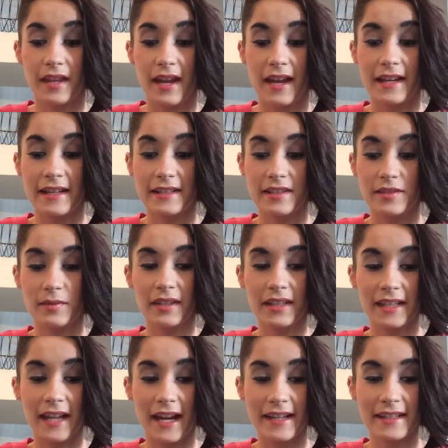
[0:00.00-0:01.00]
And it's really
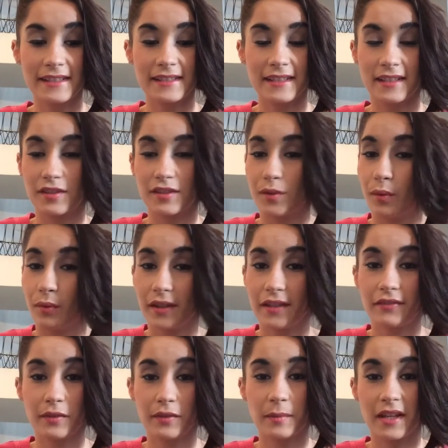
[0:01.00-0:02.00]
nice, and it's only
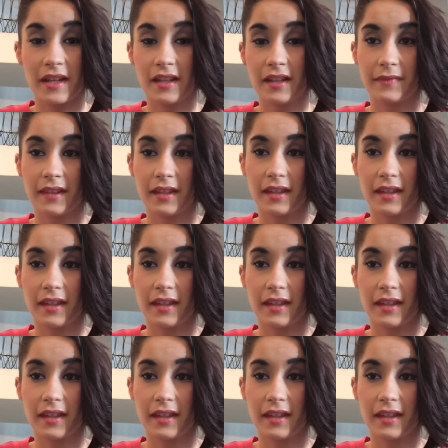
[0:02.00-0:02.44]
for me.